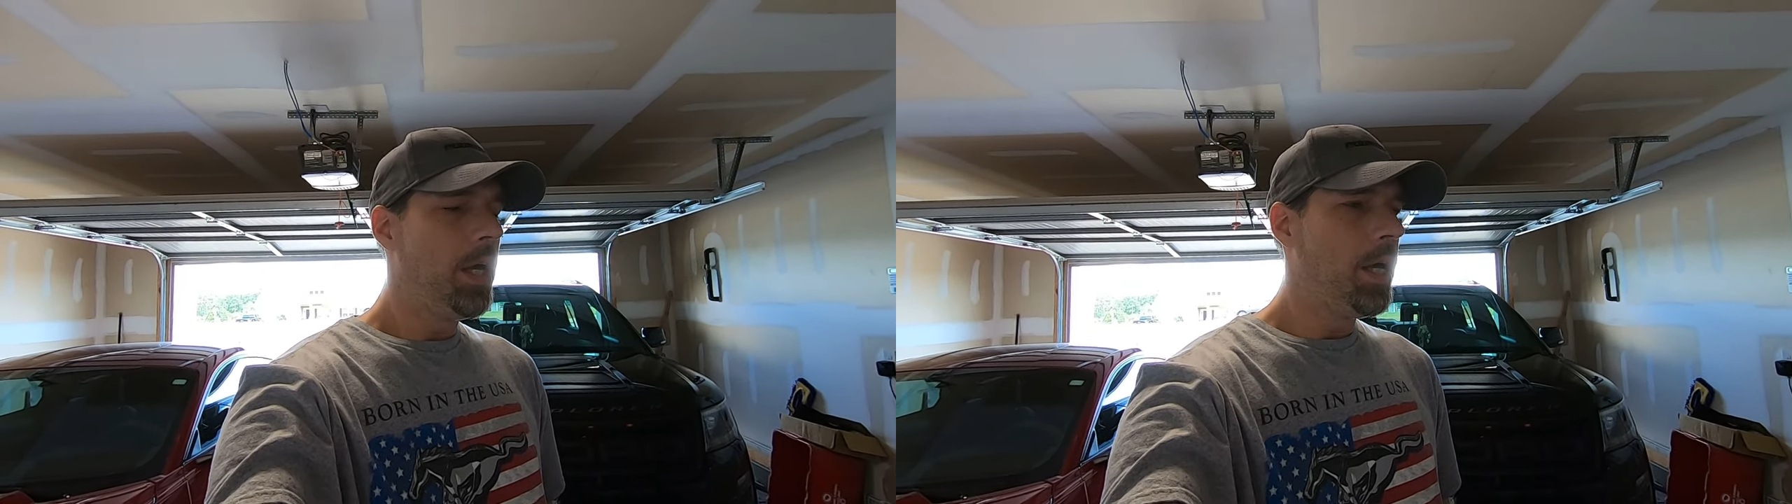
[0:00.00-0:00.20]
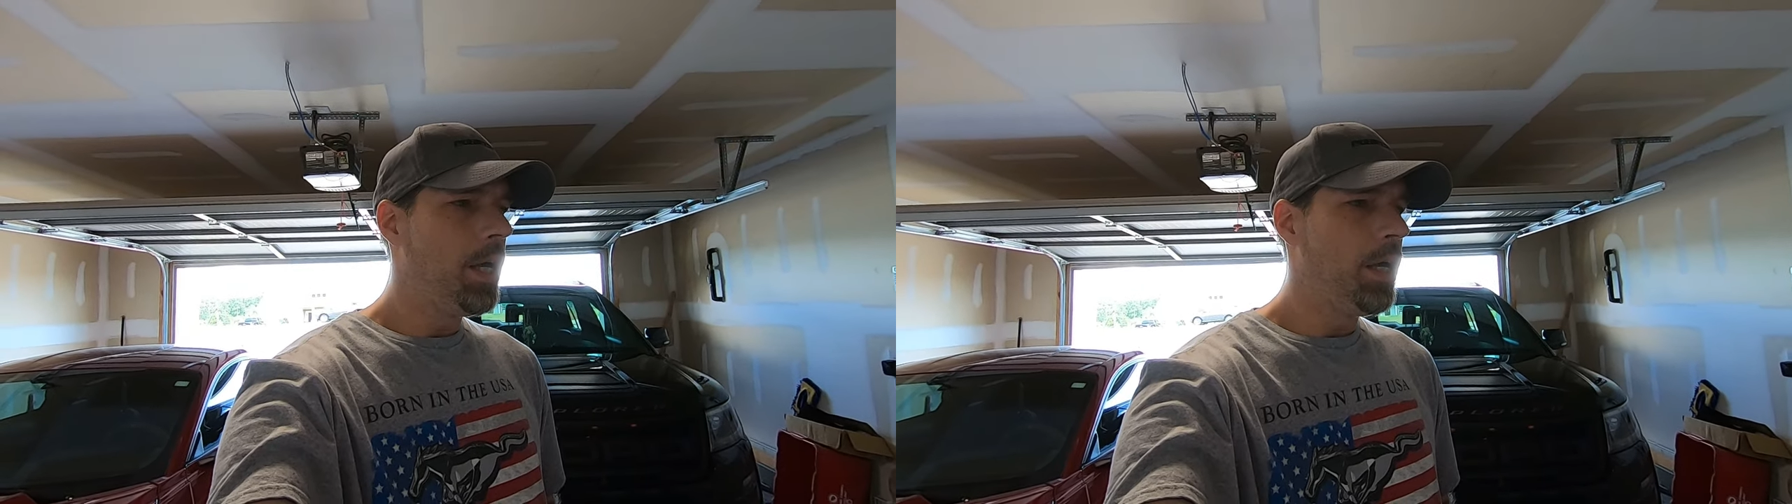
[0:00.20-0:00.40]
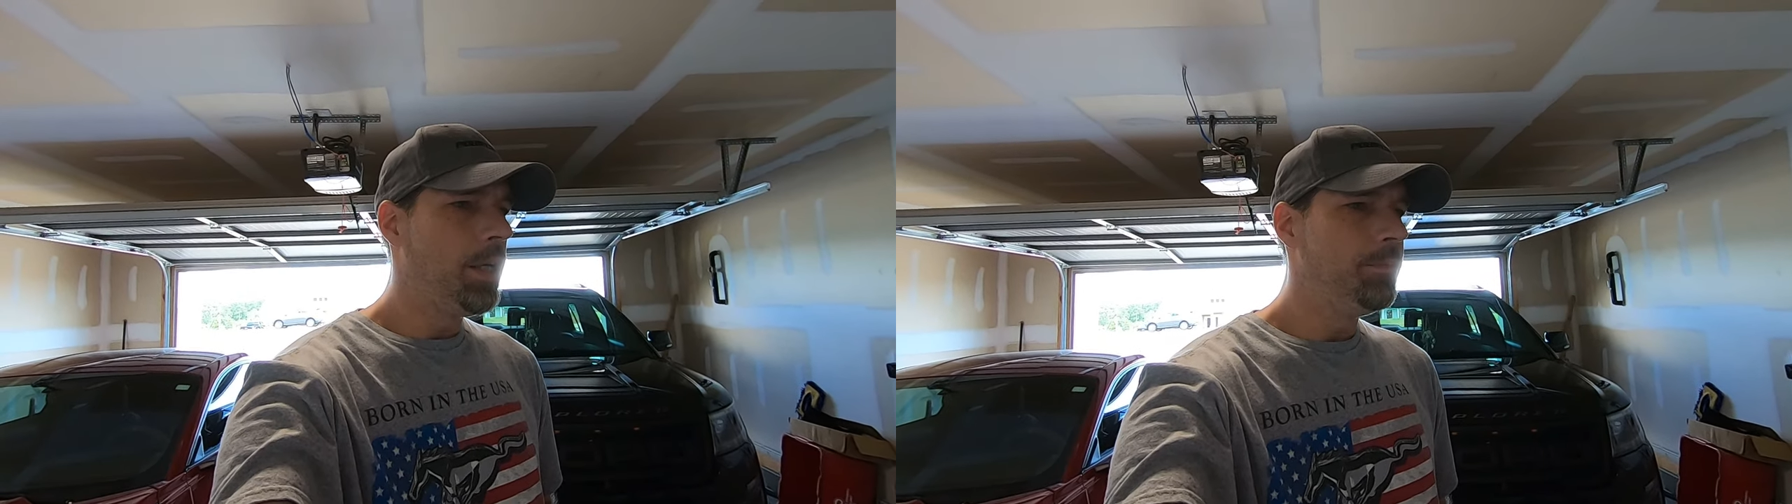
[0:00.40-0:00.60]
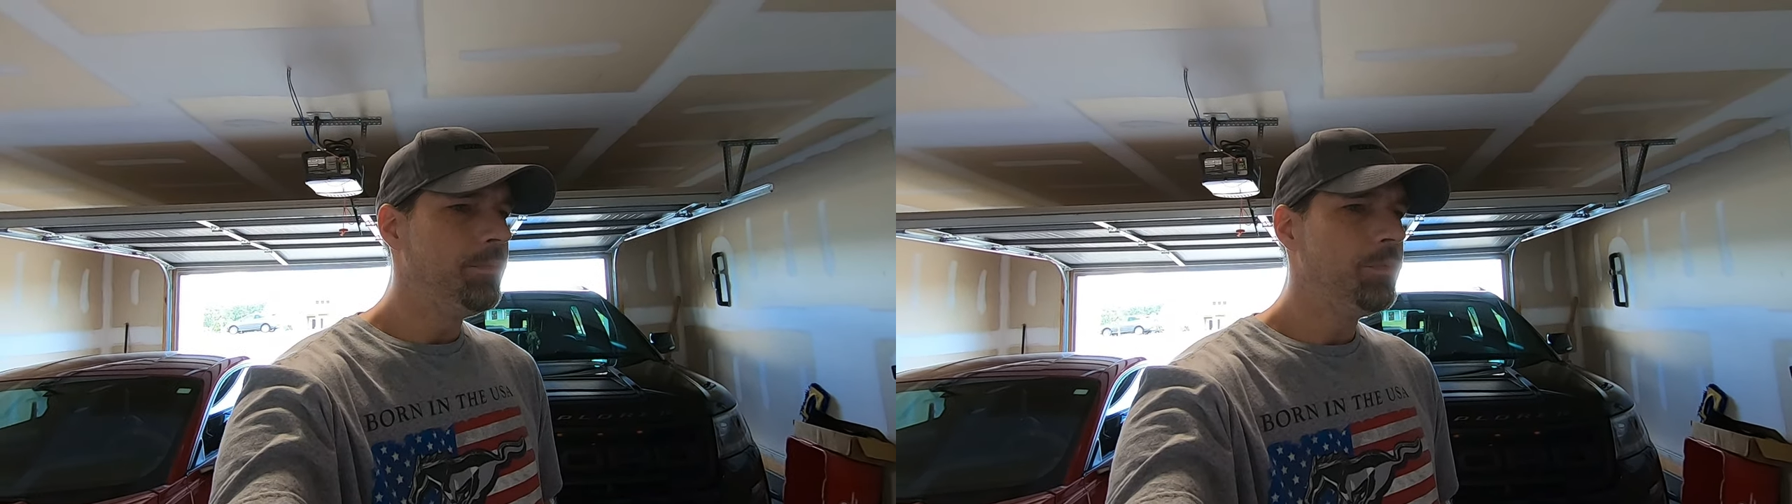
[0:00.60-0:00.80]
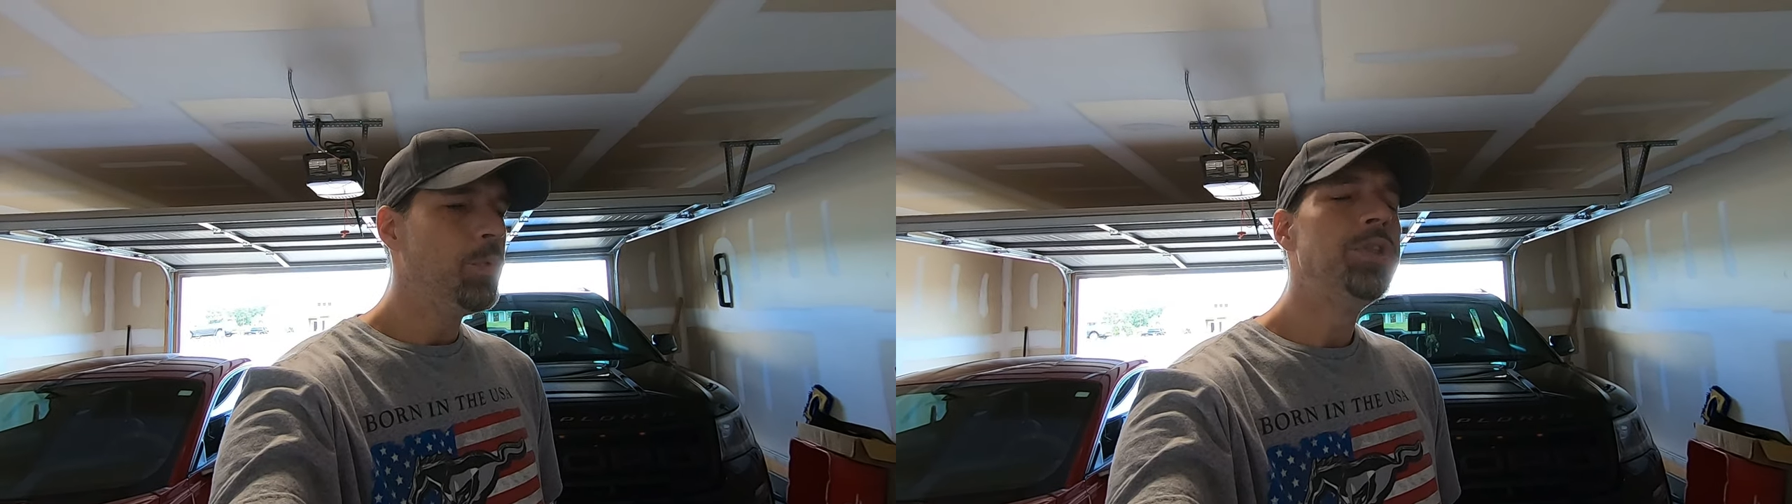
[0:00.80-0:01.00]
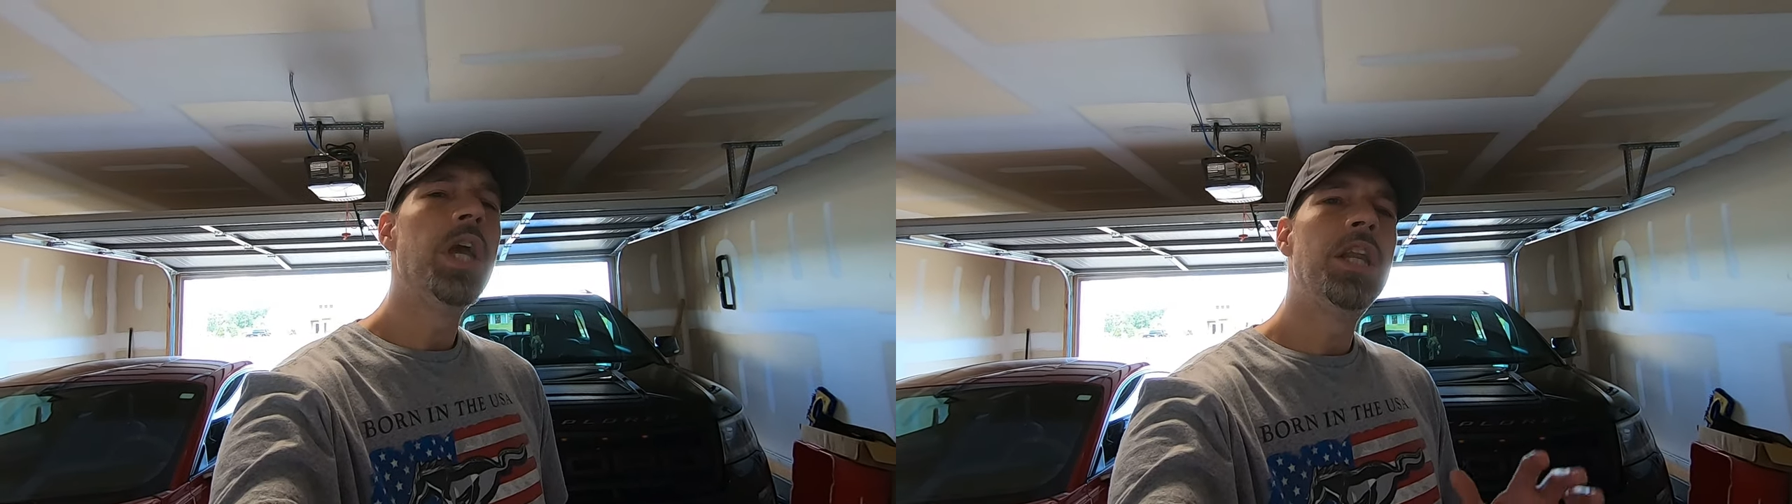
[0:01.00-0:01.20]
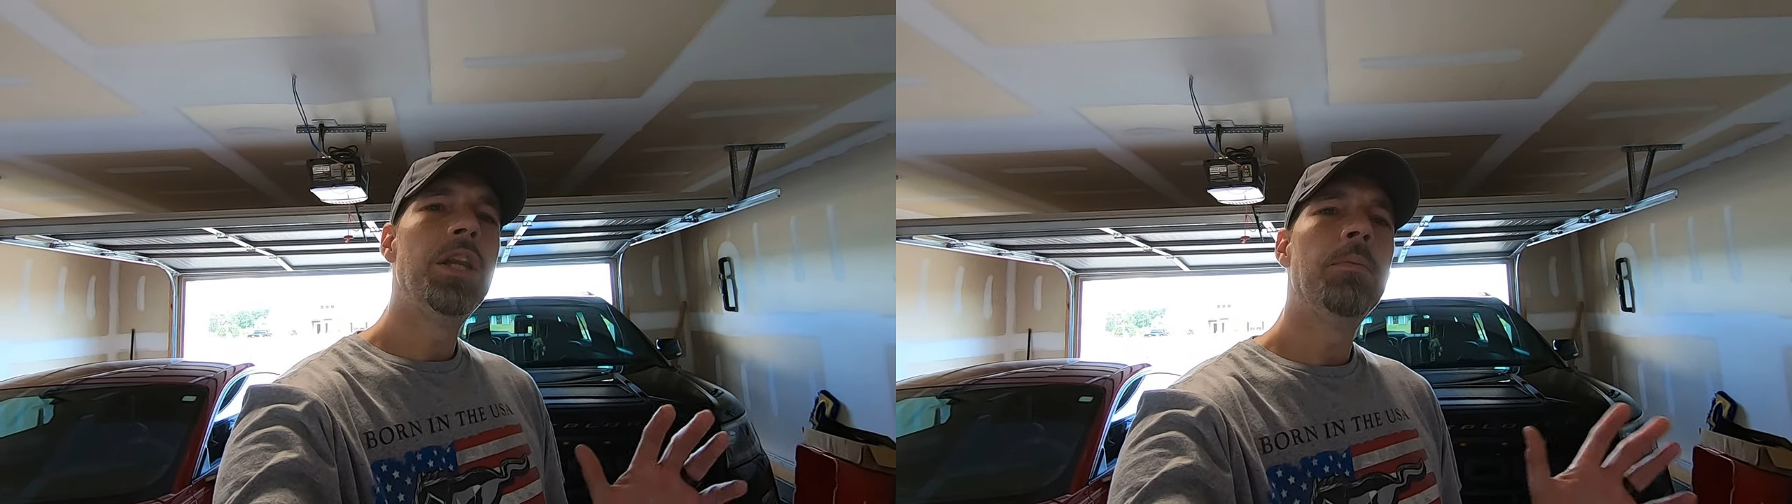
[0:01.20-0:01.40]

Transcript: Um, which I ended